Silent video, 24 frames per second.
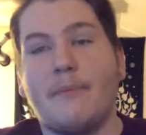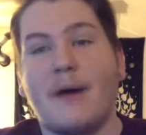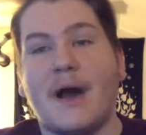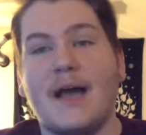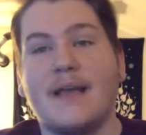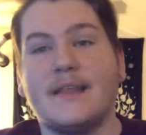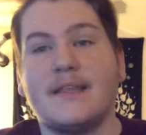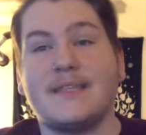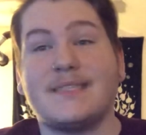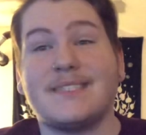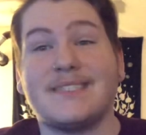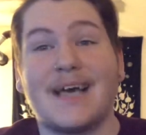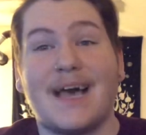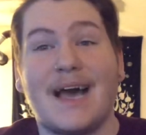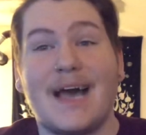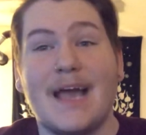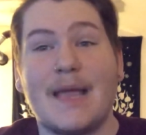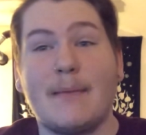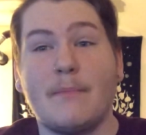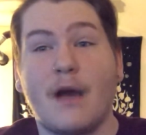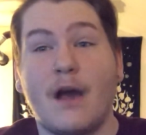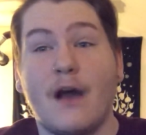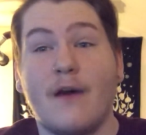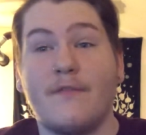by the
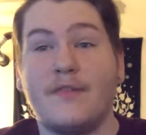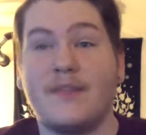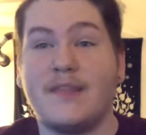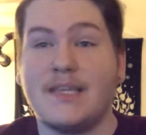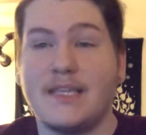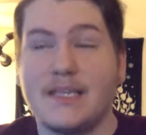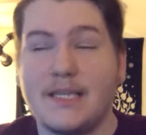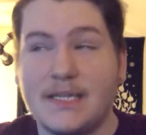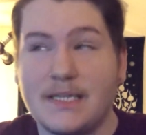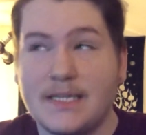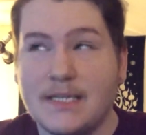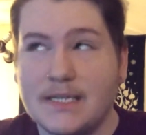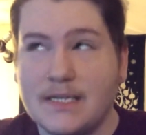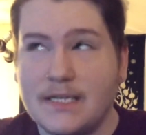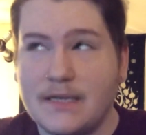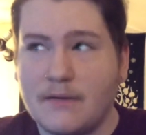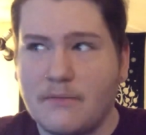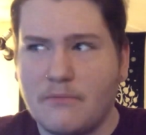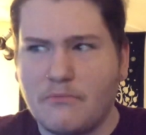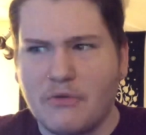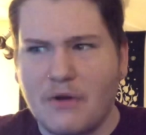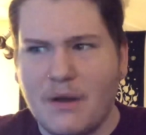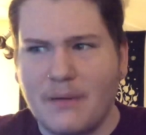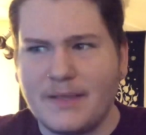time of the,
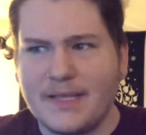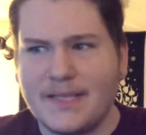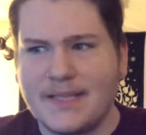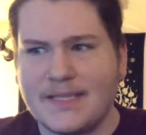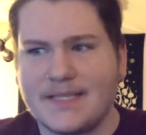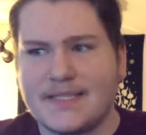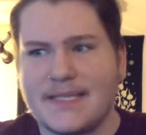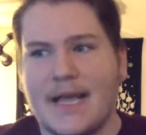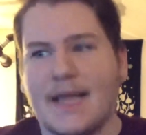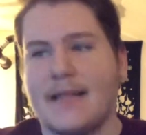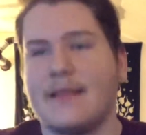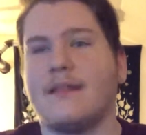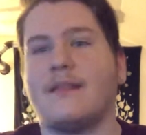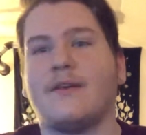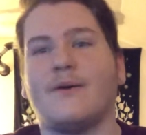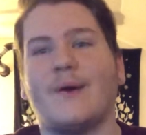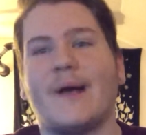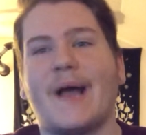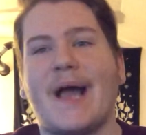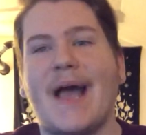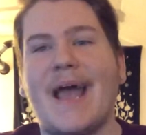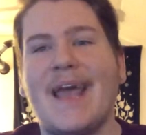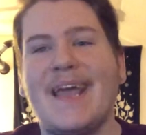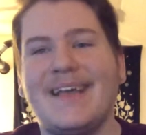probably the tenth,
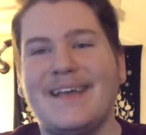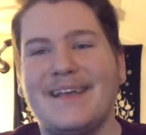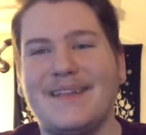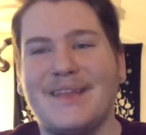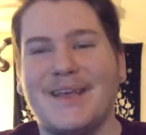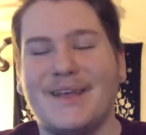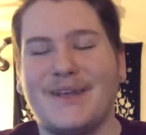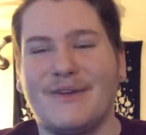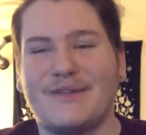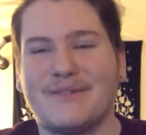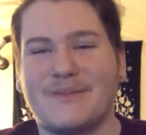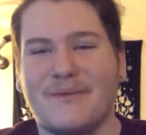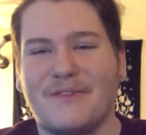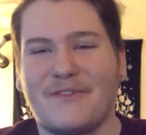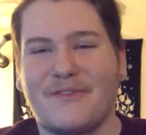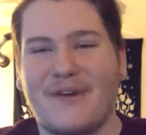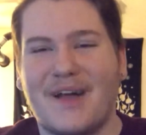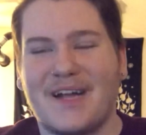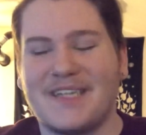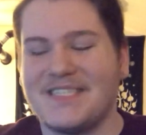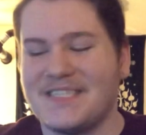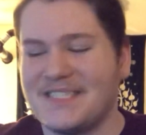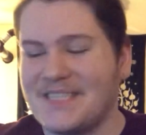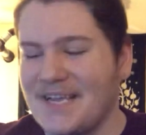okay? Thank you all so much for
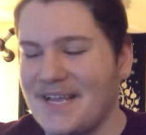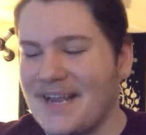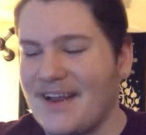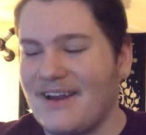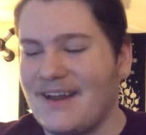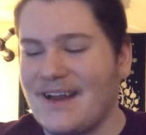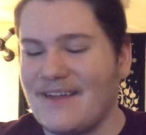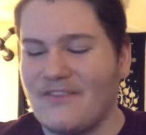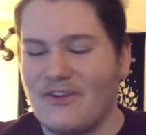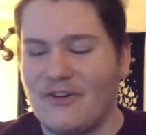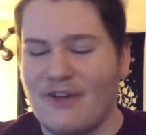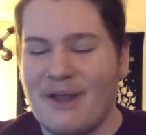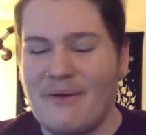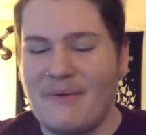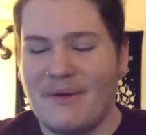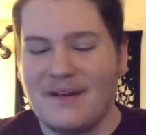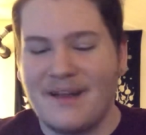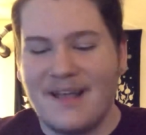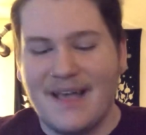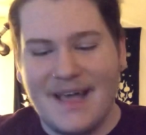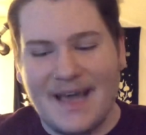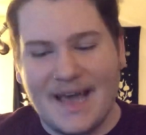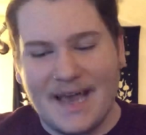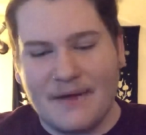watching. Take care and have a great
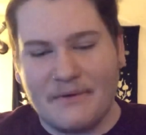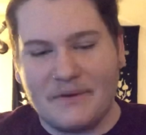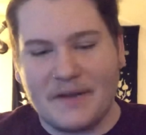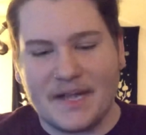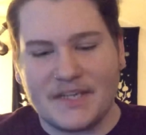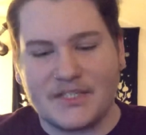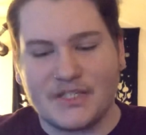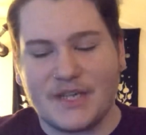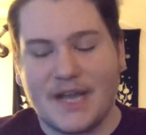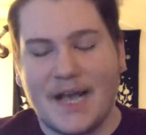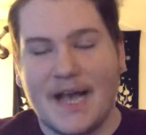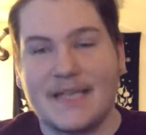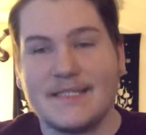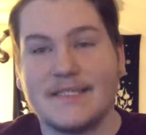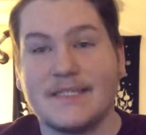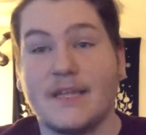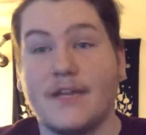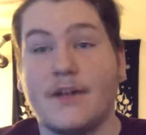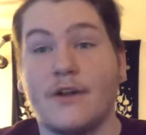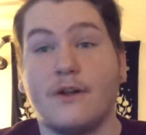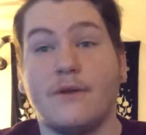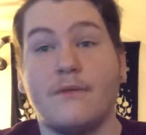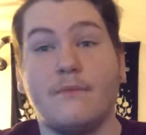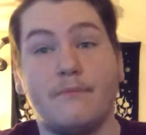one, and I will catch you guys
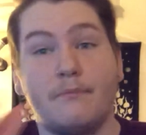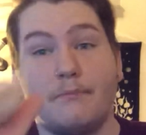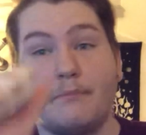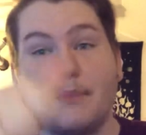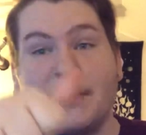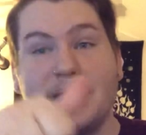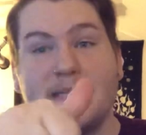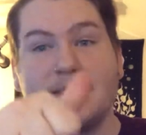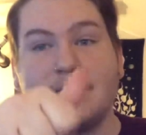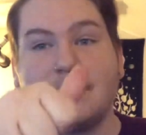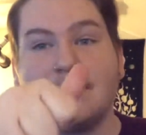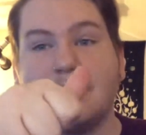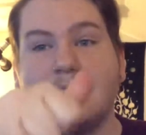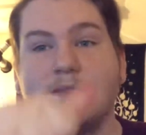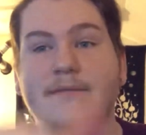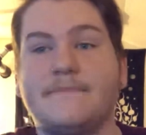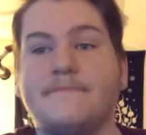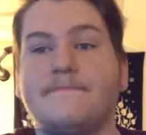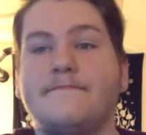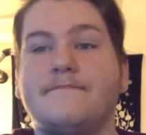later. Peace.